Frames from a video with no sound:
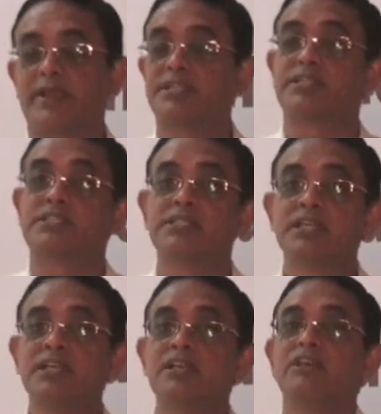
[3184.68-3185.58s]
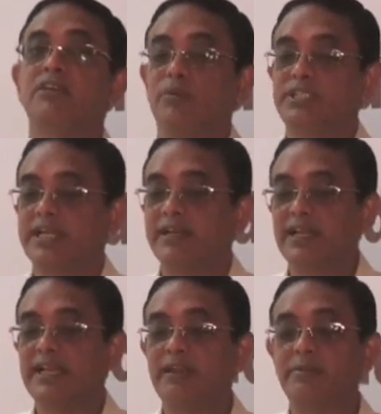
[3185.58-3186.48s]
patients with
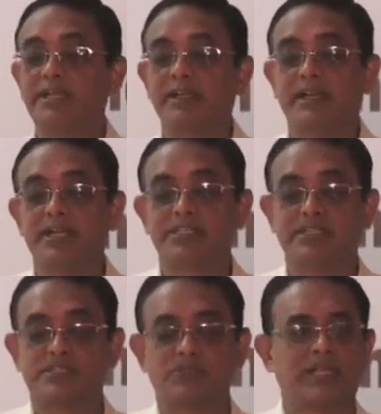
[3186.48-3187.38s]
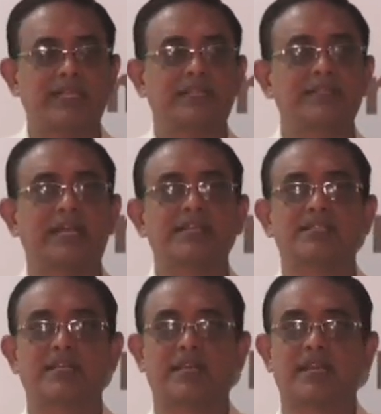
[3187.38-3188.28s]
generally limiting conditions. So I think that is
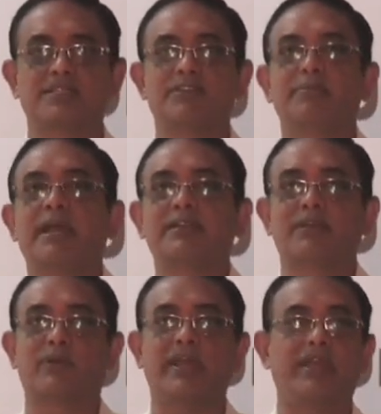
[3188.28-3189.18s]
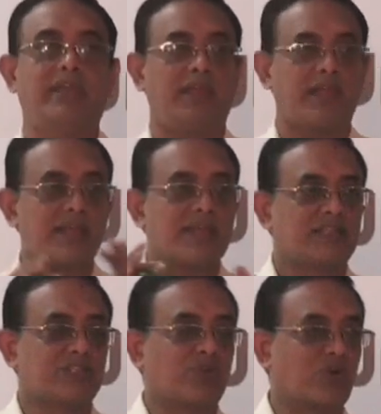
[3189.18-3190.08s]
the crux of the matter why
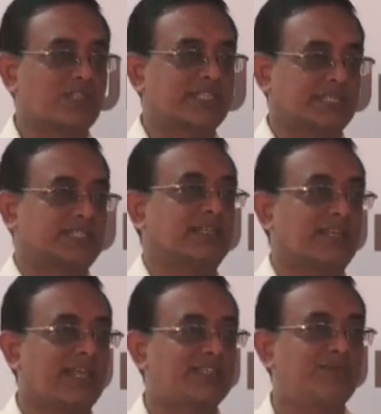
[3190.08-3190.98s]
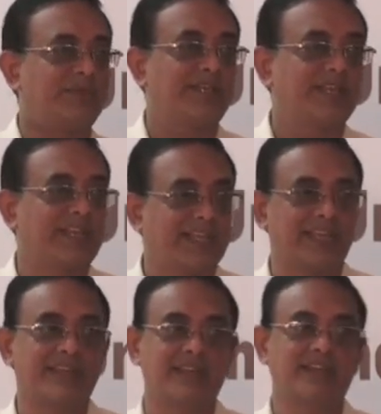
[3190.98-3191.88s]
this whole session has to be
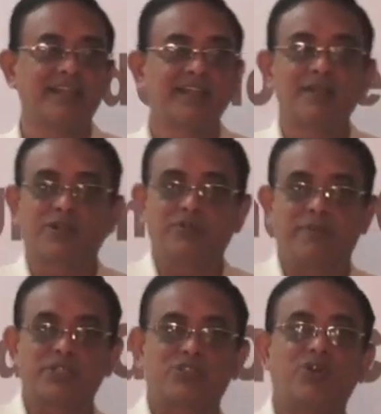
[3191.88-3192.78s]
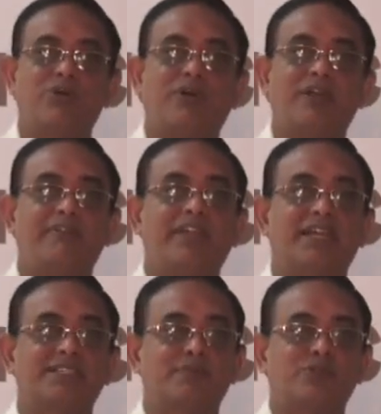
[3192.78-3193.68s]
dedicated, because we must know what we
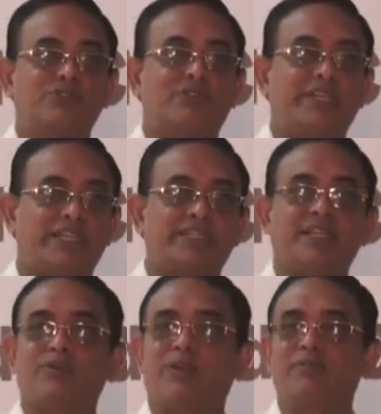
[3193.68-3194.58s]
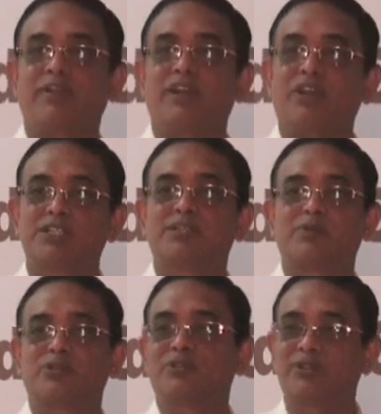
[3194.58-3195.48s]
are supposed to treat and what we are not
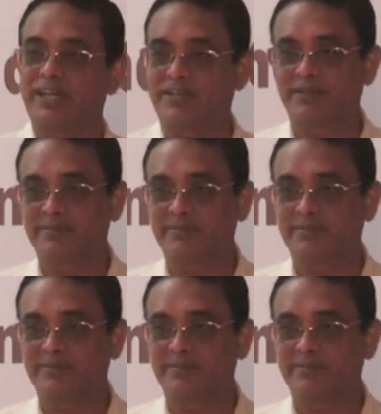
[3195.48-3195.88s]
supposed to treat.